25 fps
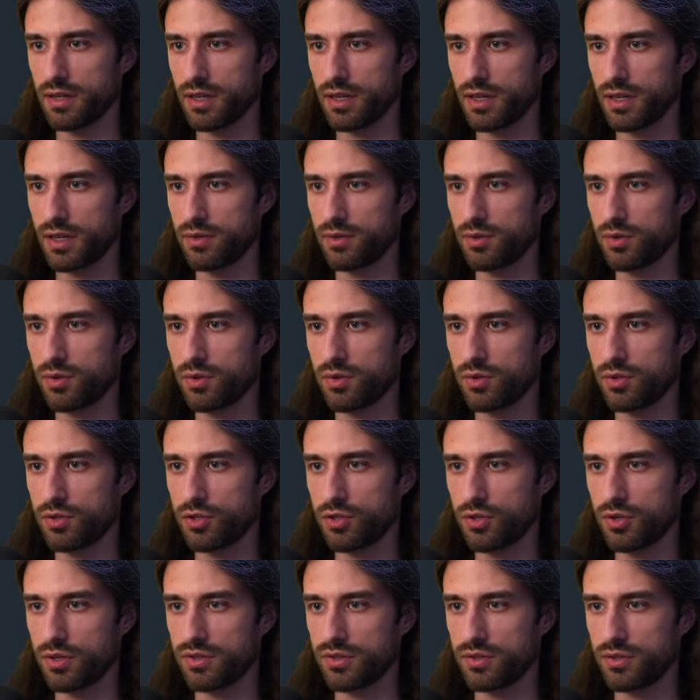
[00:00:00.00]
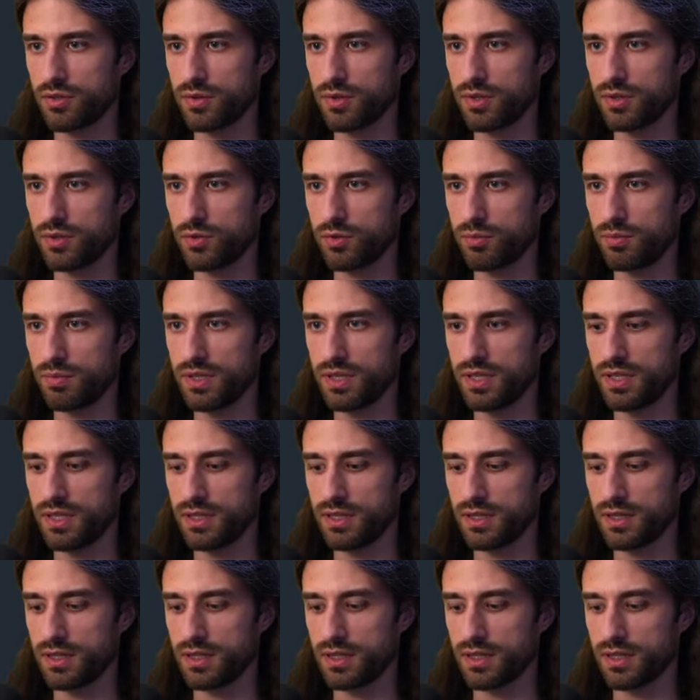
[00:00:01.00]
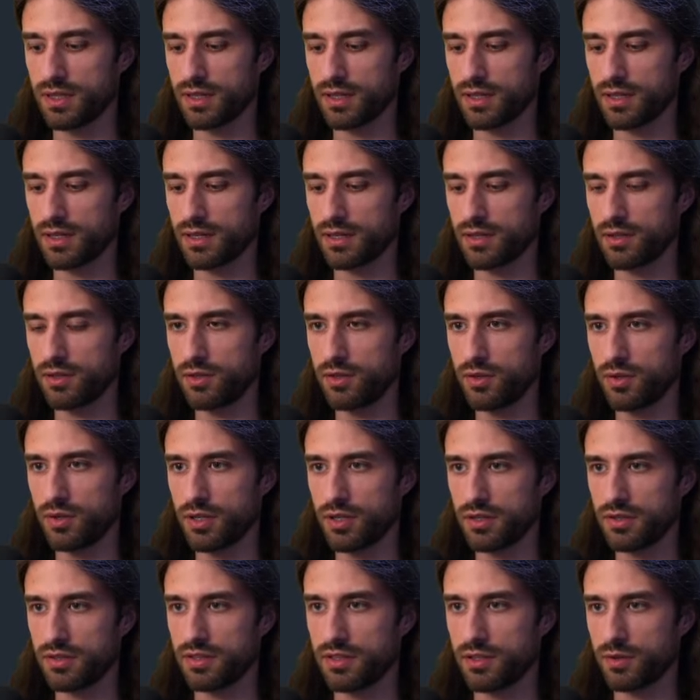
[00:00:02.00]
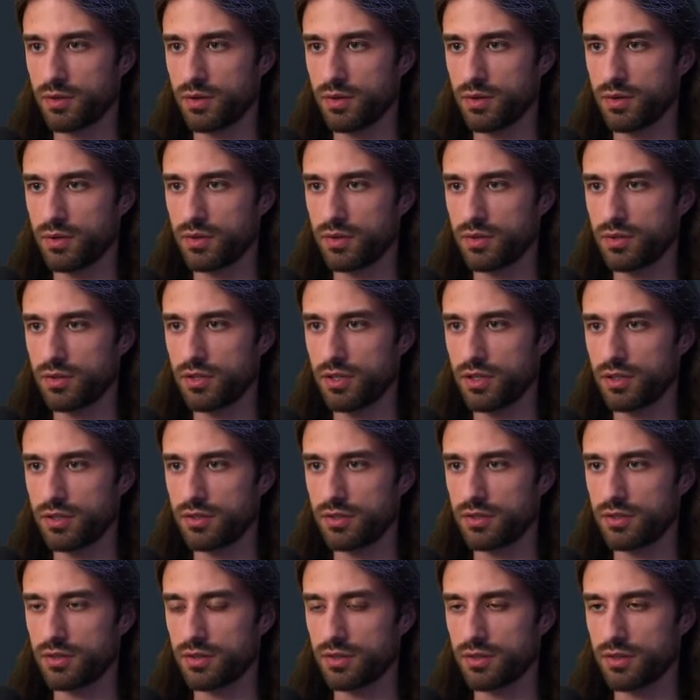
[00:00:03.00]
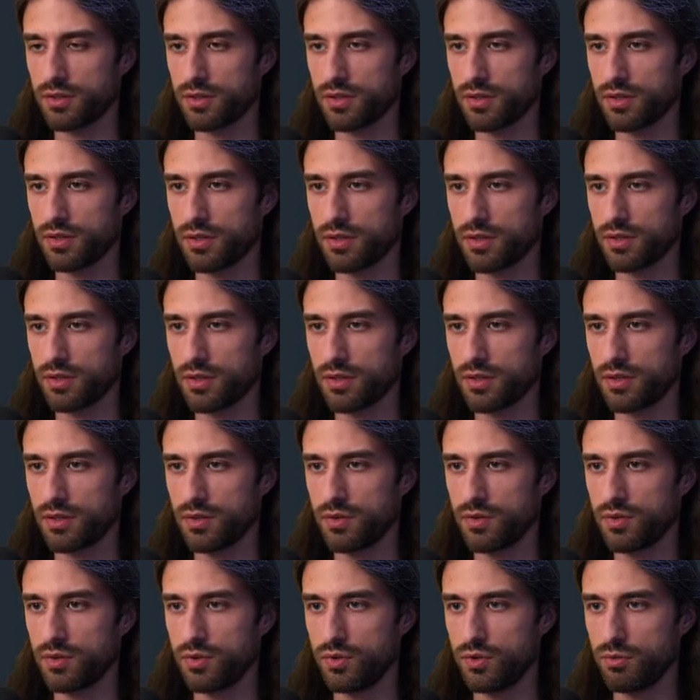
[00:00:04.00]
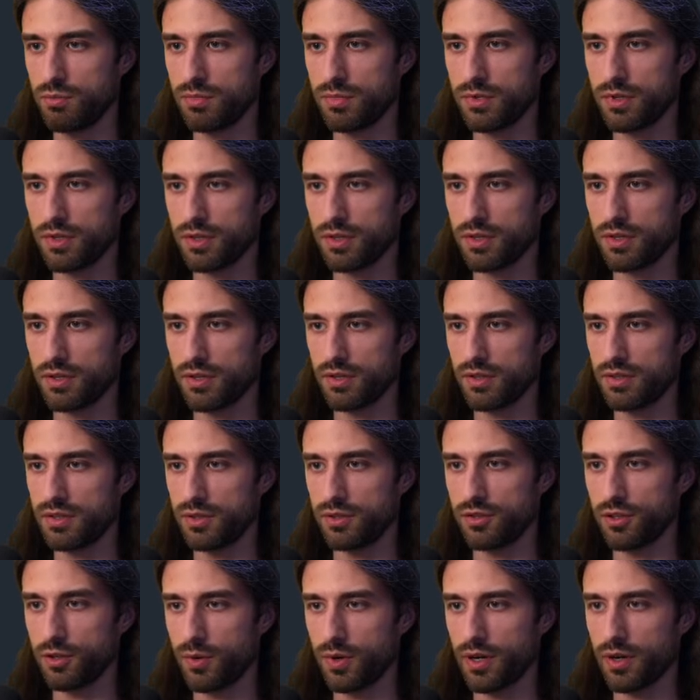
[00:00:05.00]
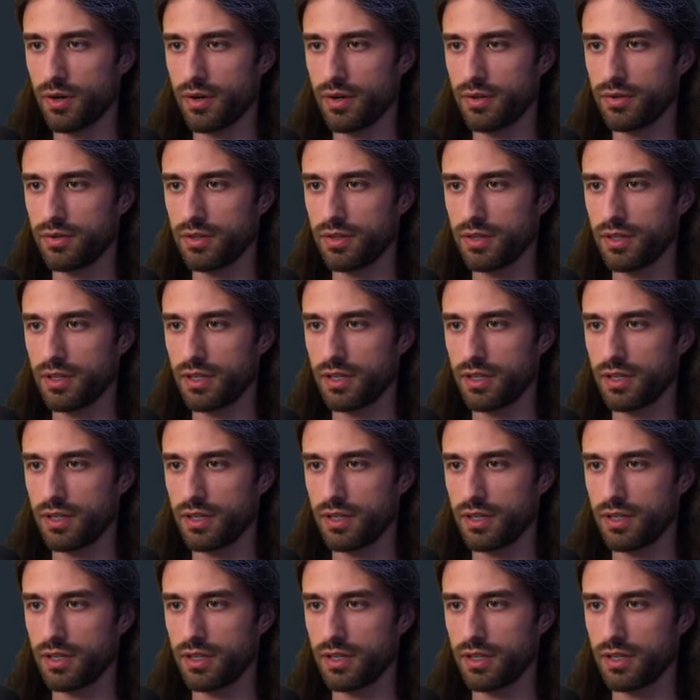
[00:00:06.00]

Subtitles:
And the closure is going to be $0.num. No, the other way around.